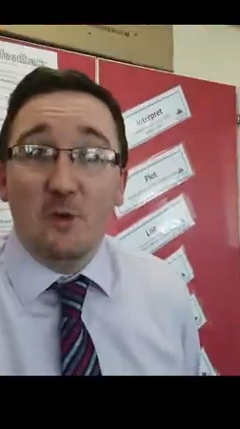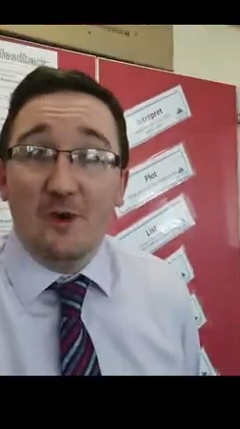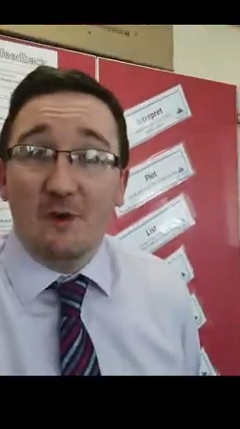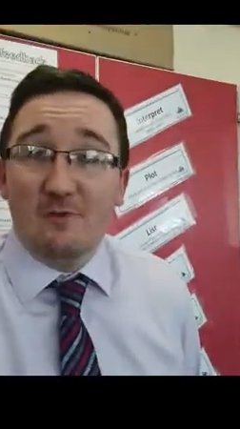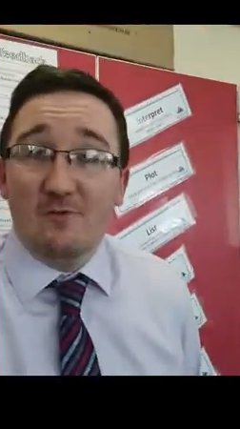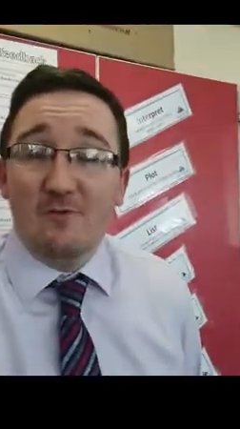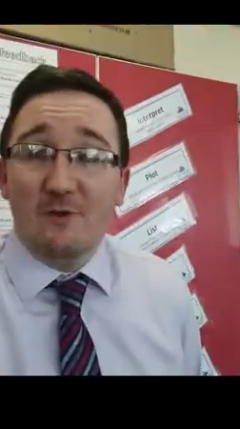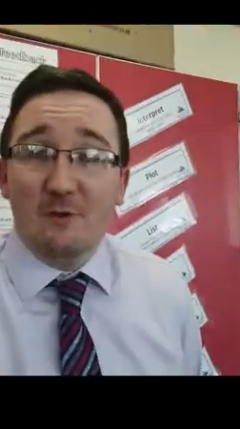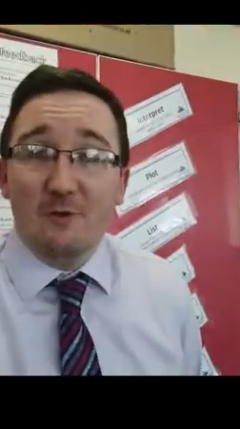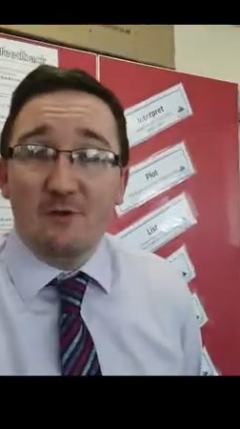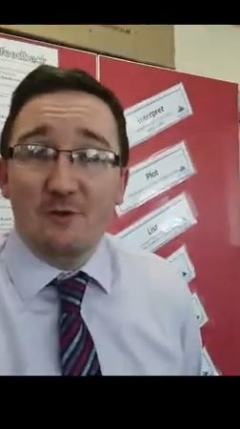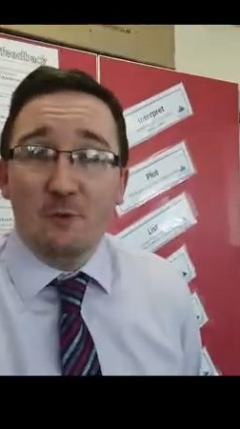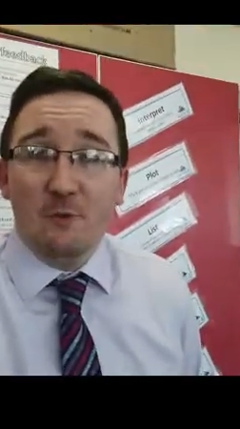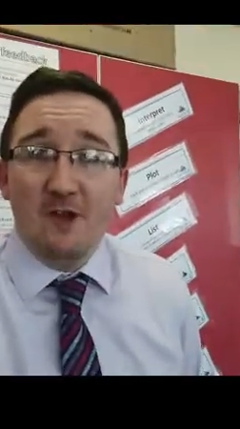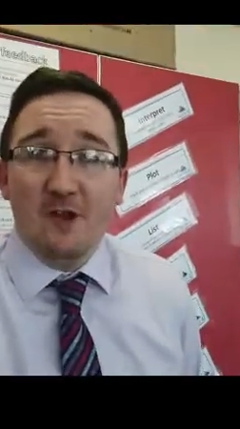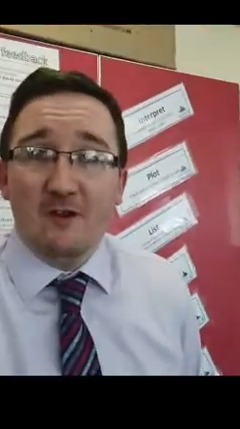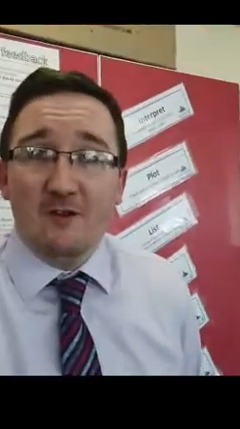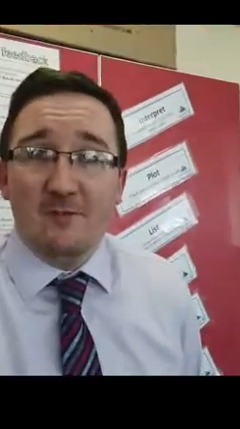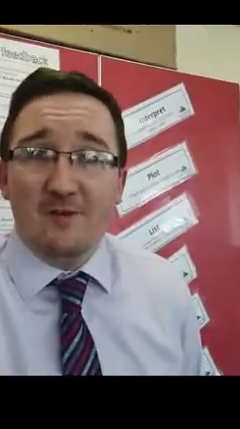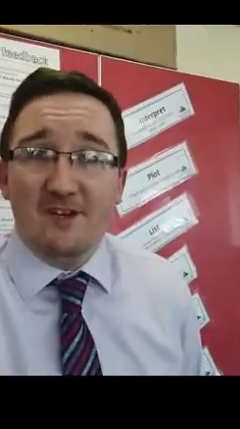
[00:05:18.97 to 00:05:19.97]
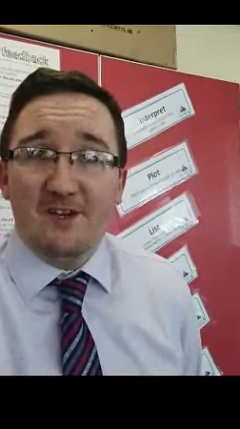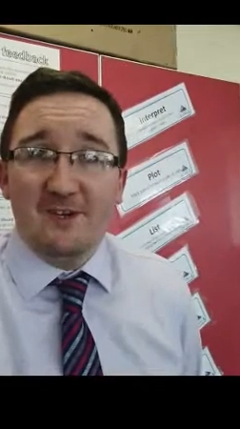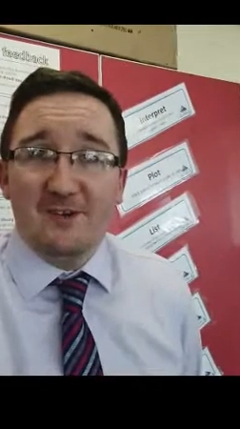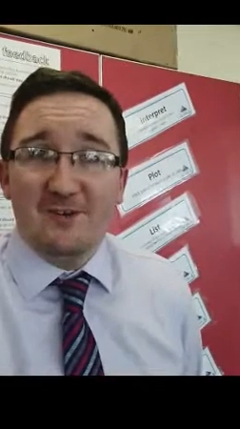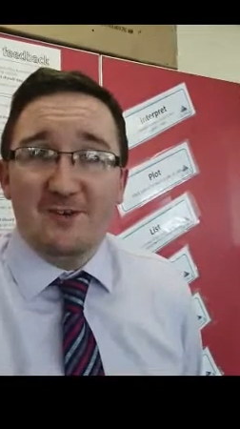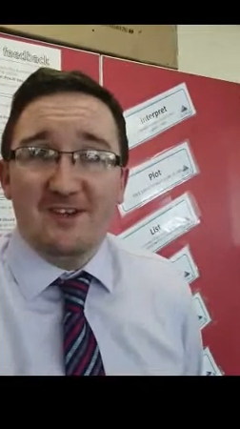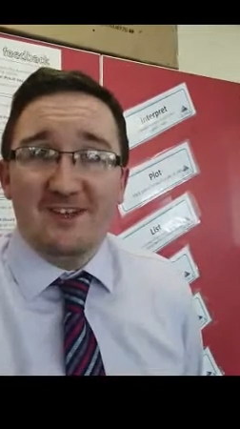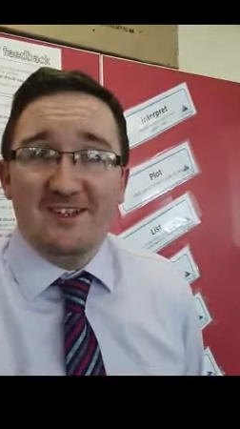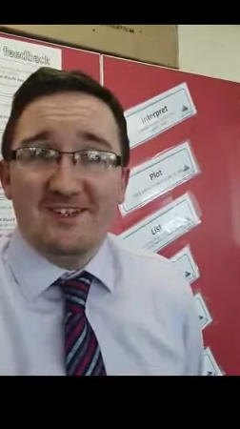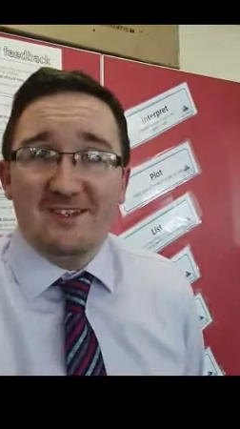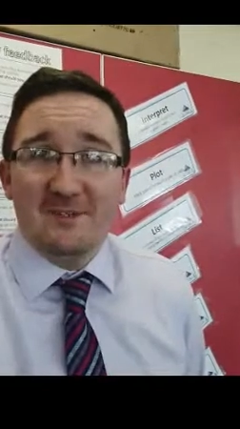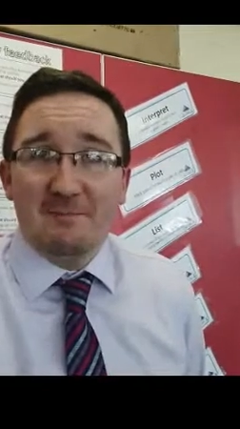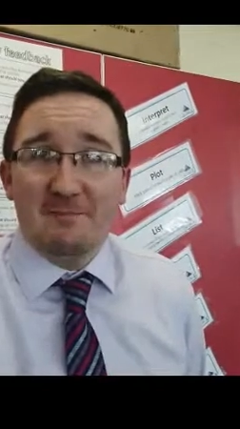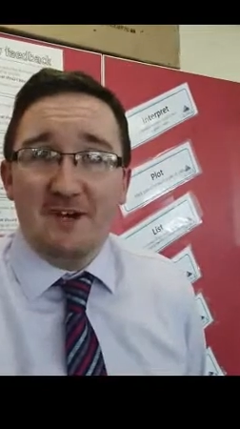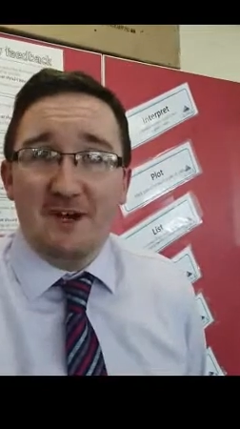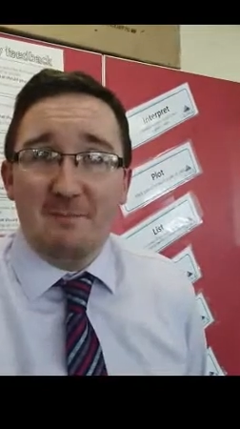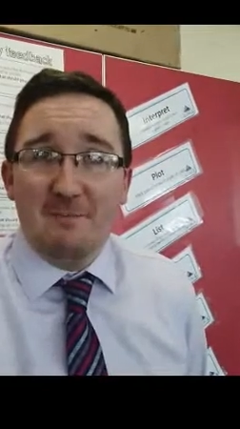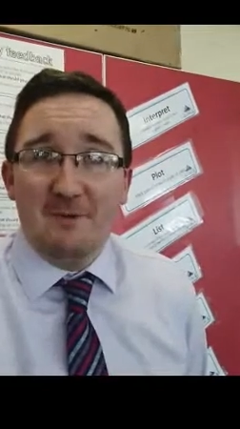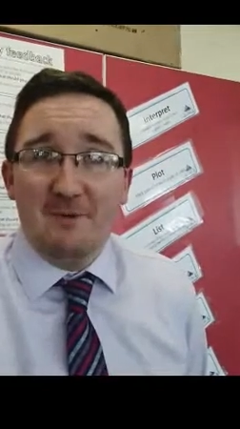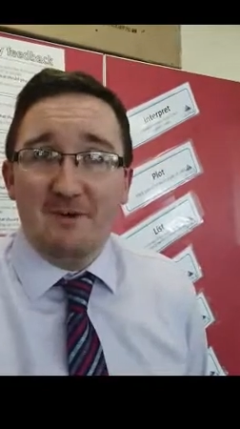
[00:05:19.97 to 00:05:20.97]
We look forward to welcoming you in
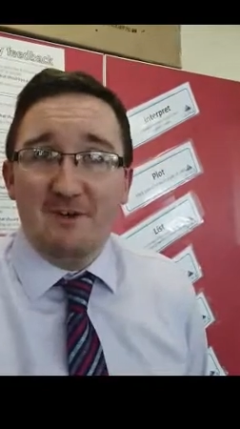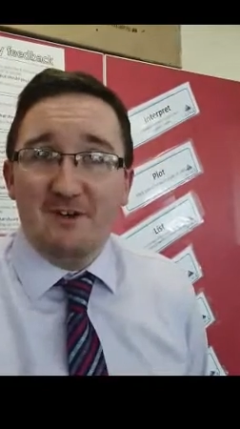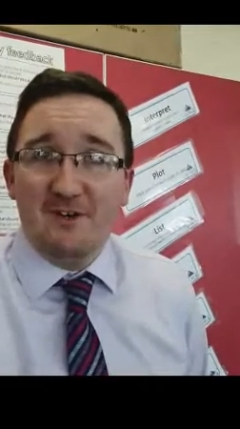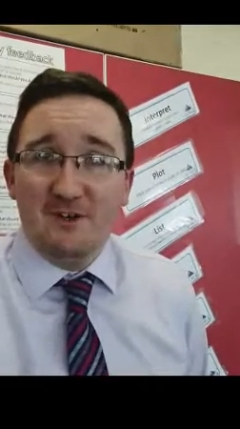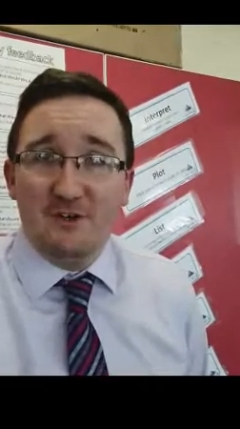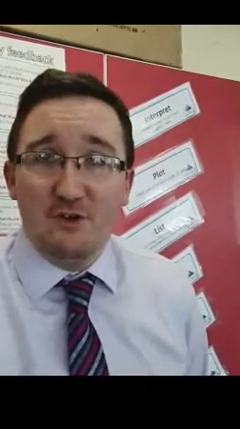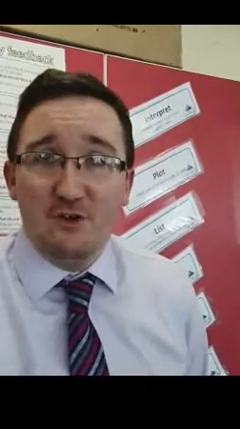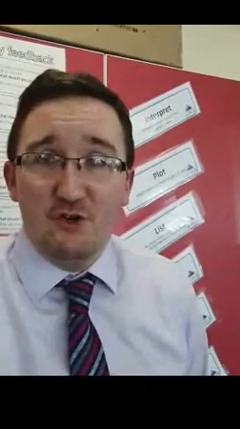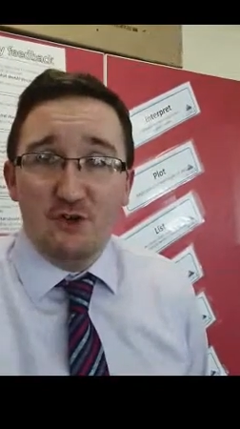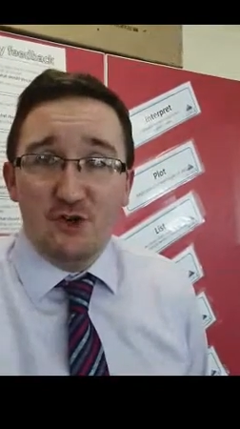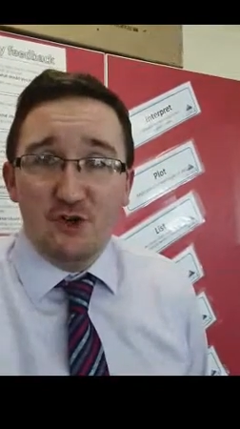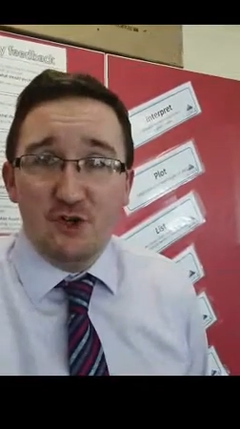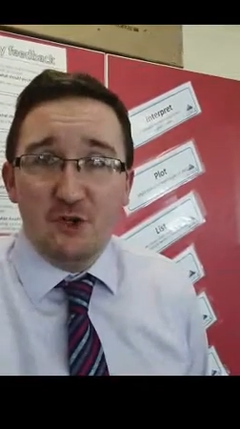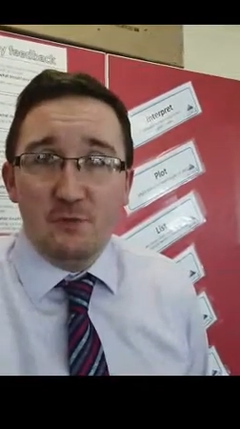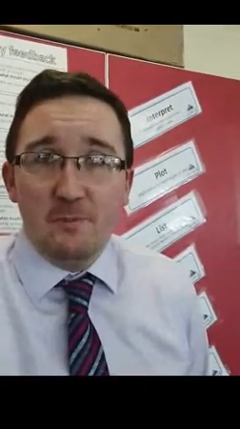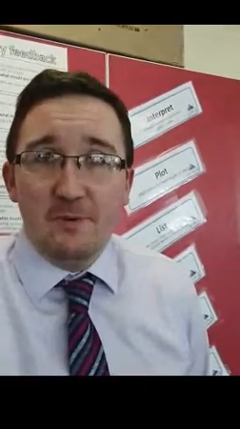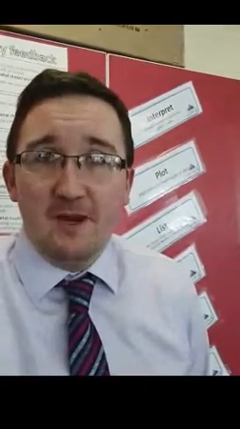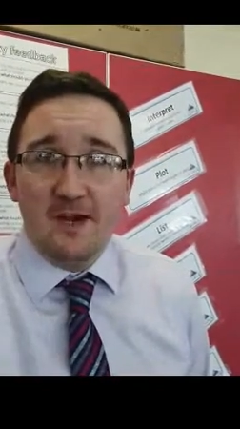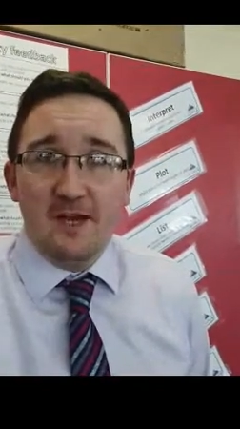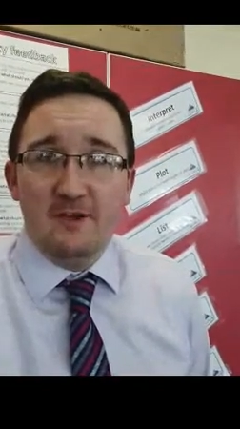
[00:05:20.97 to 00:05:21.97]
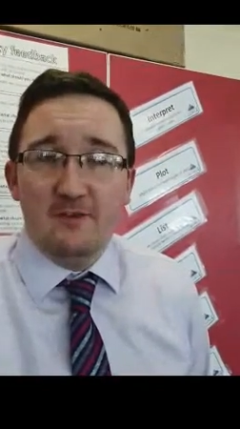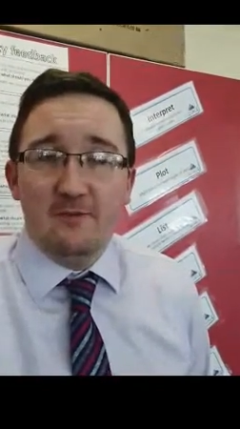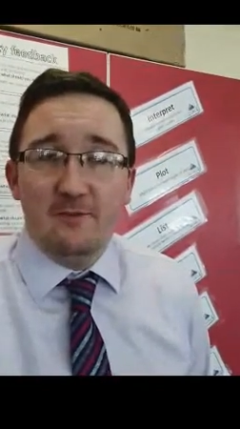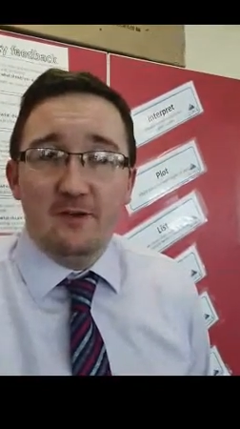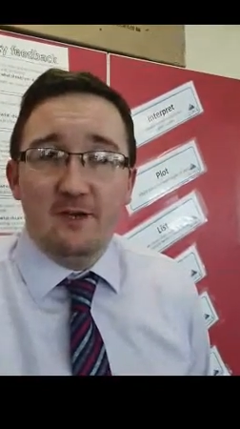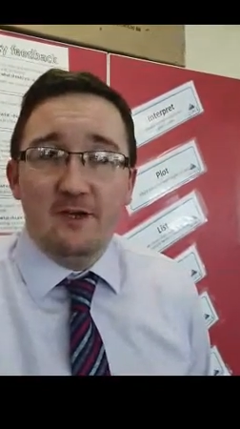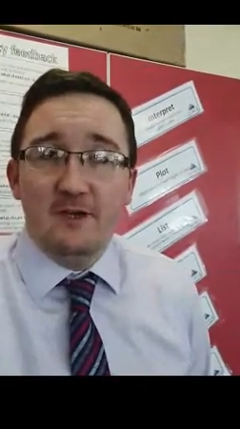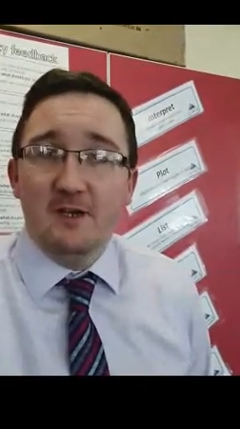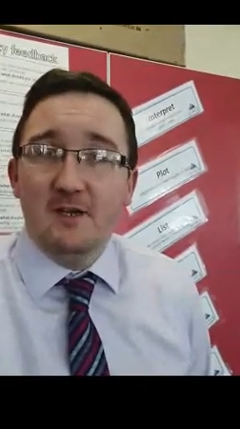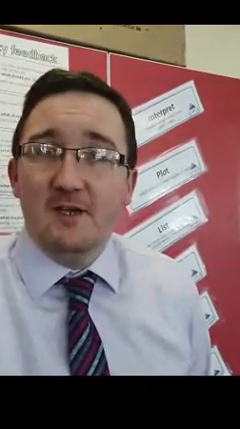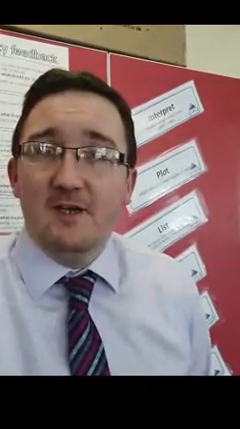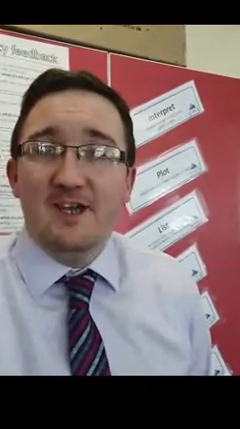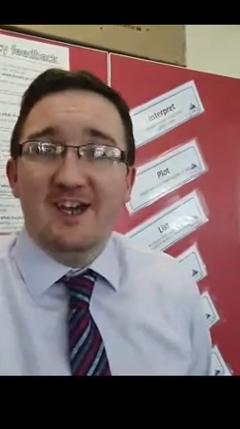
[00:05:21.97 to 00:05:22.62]
September on your new pathway,